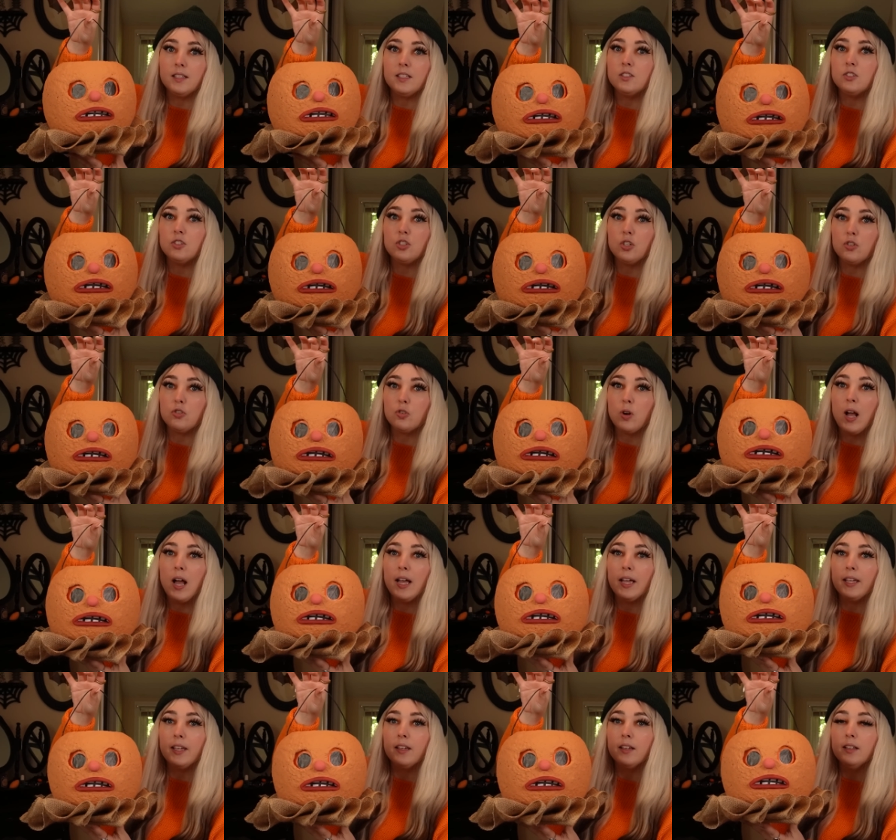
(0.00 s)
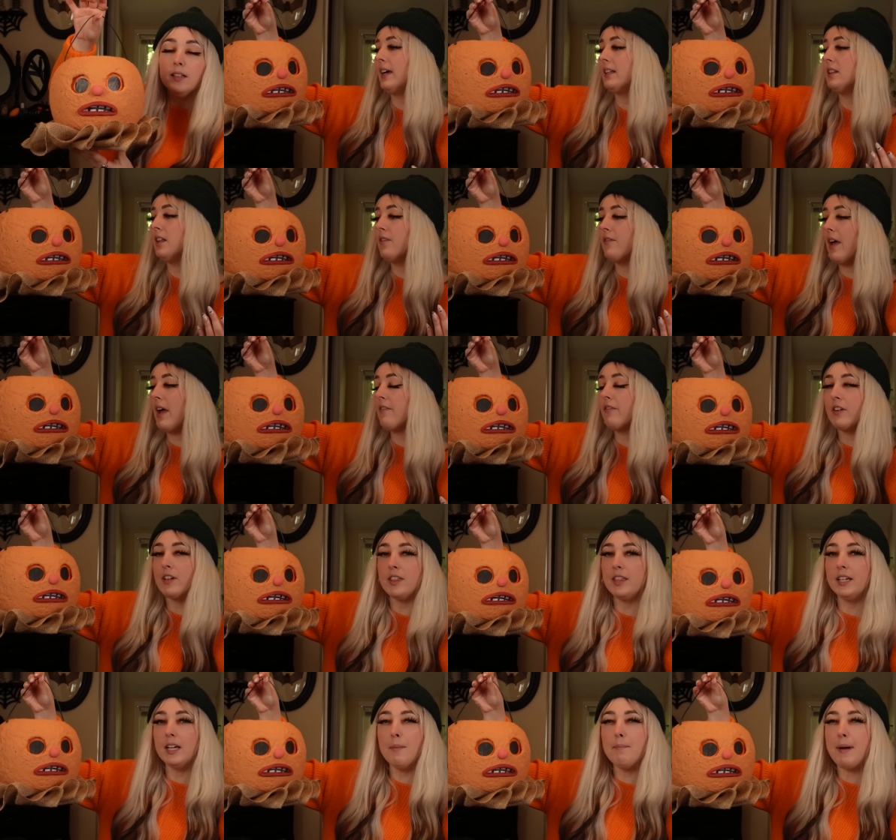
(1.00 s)
these to dry. I love
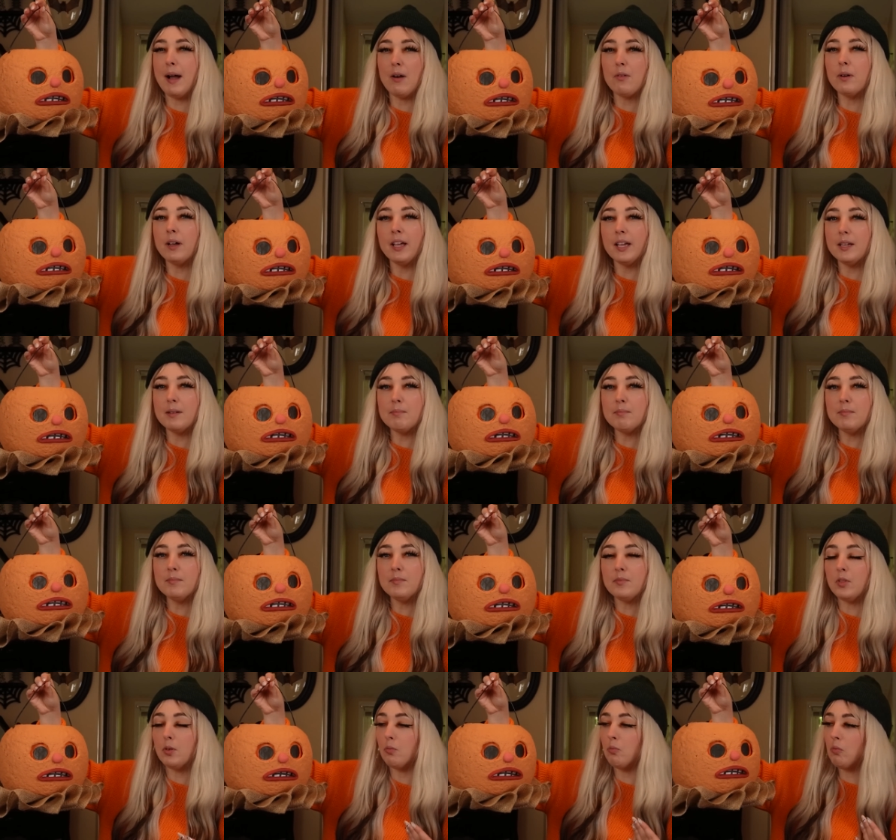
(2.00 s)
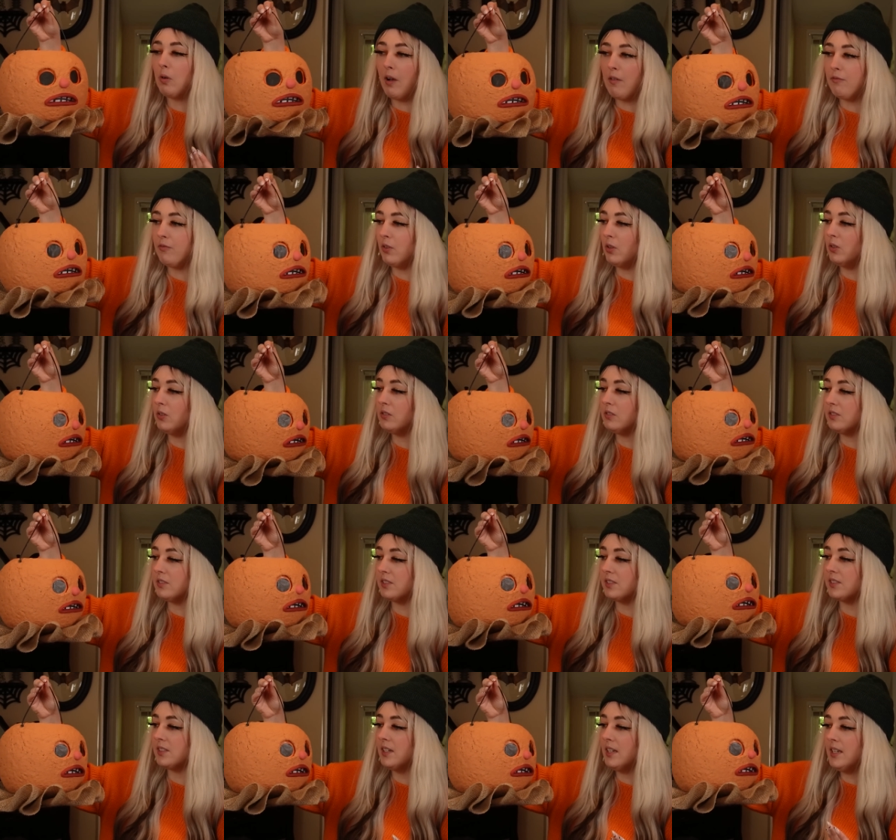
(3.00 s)
everything about him. The
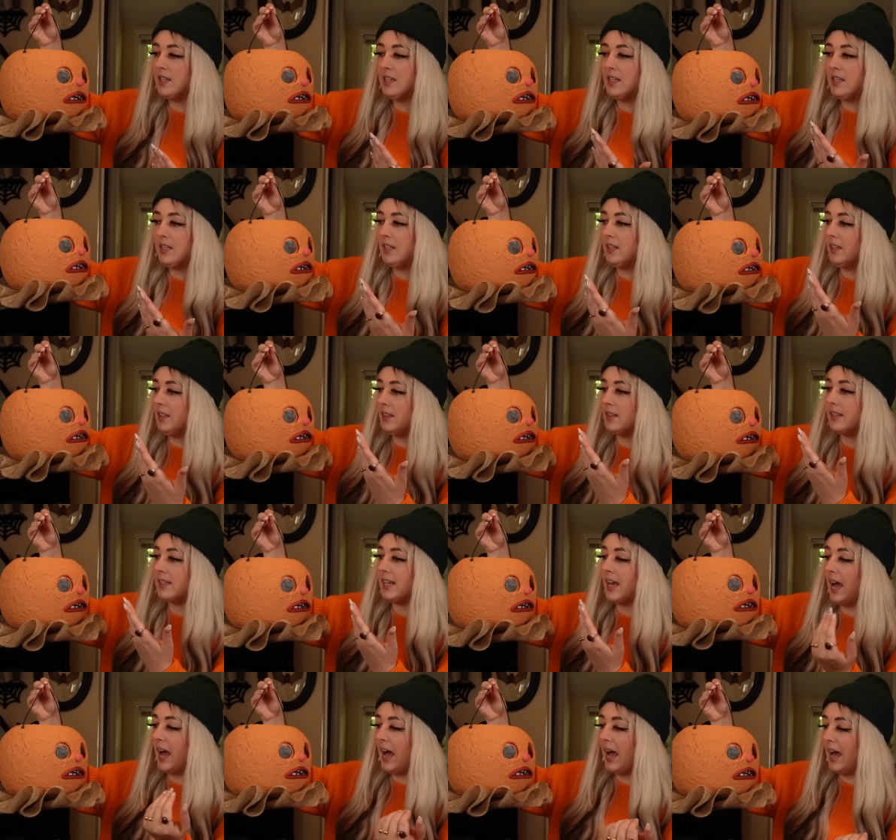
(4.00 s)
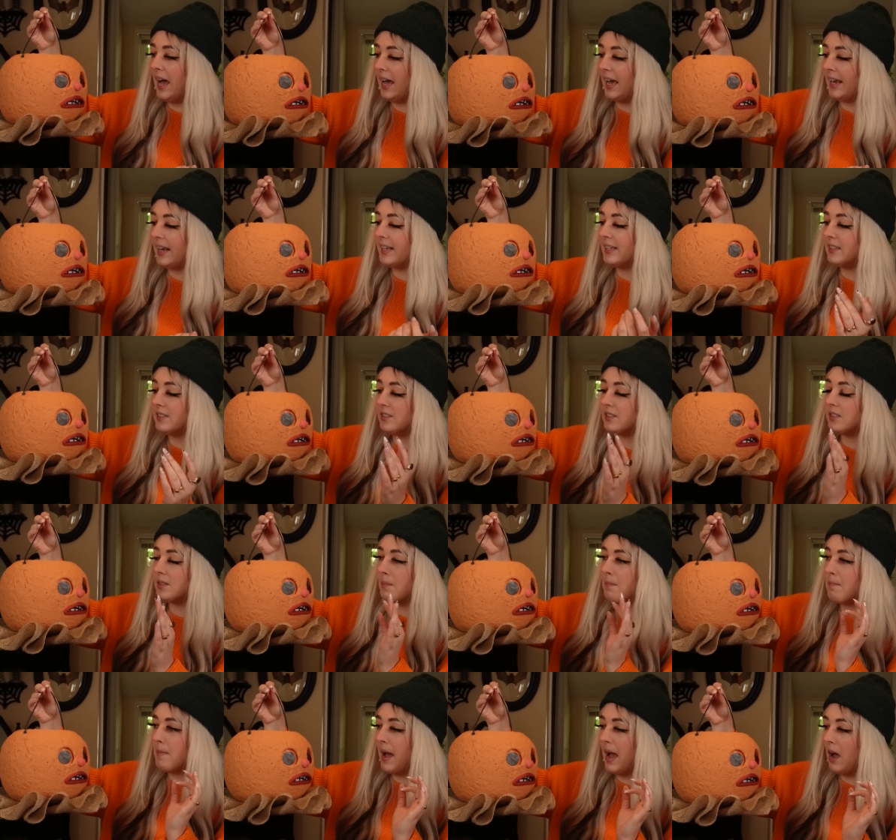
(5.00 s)
ruffles, the eyes, the
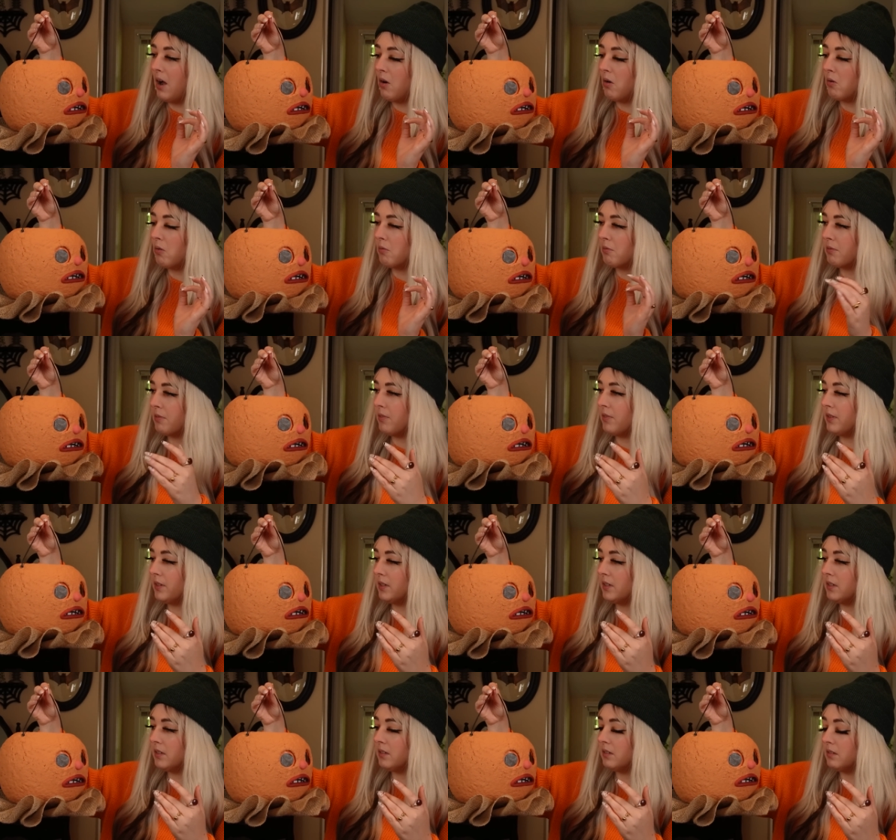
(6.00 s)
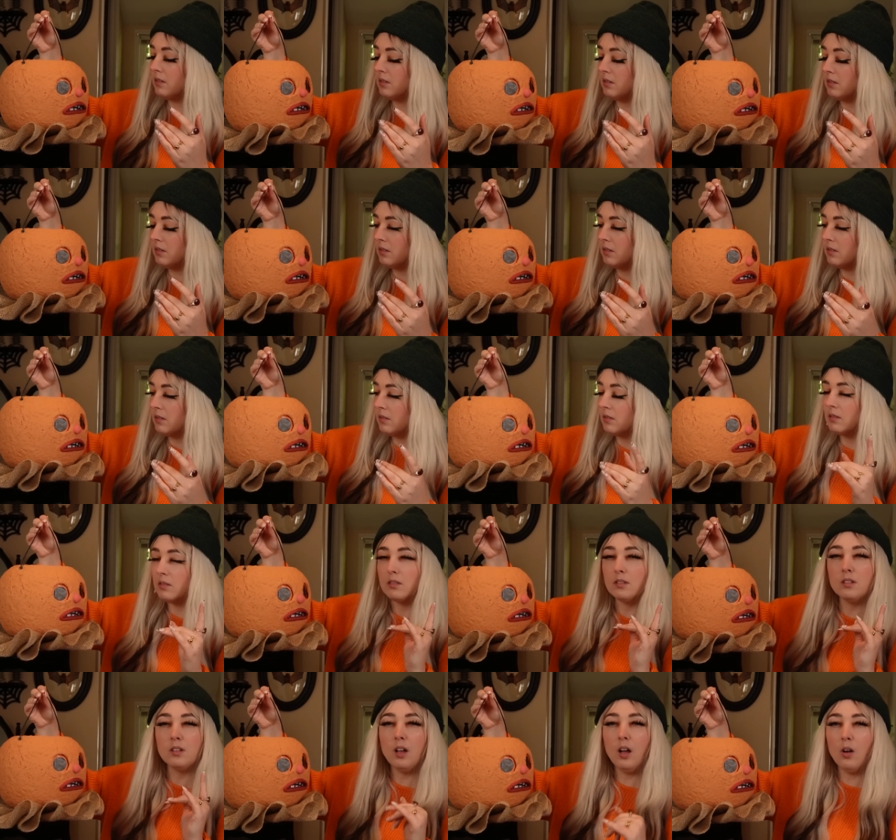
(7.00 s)
mouth, the
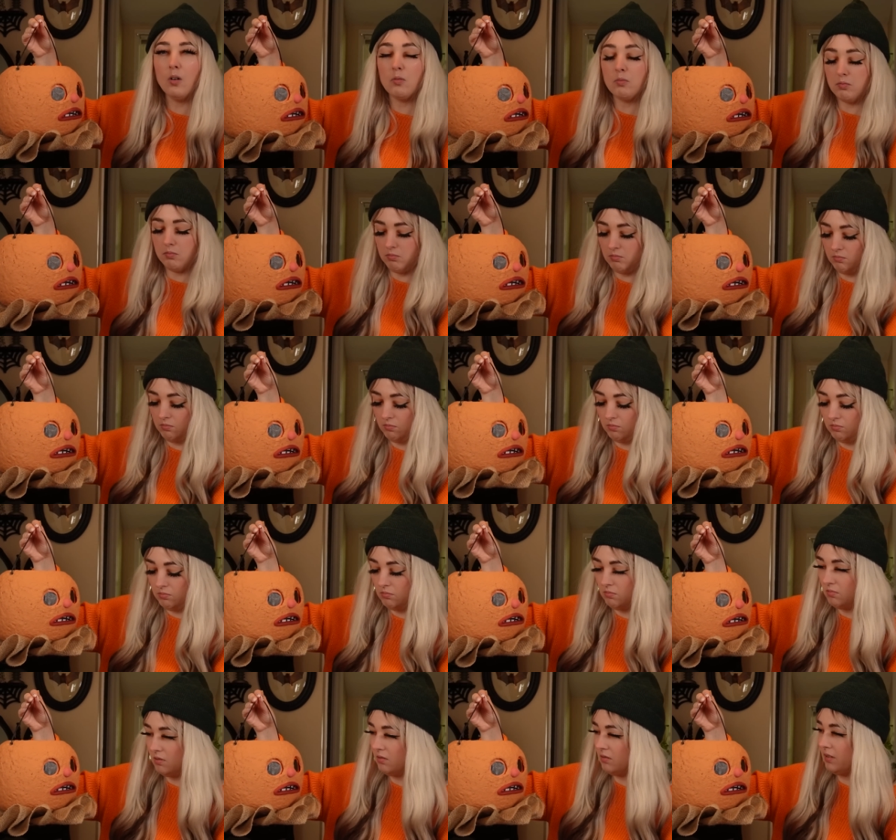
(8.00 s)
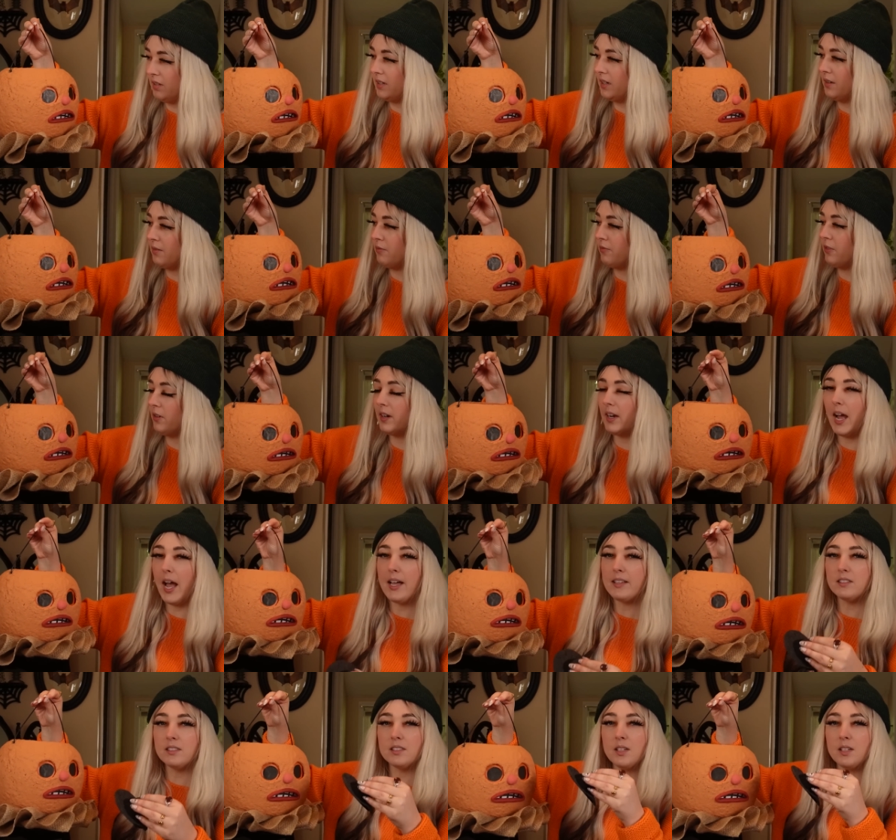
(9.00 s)
Oh, I think I forgot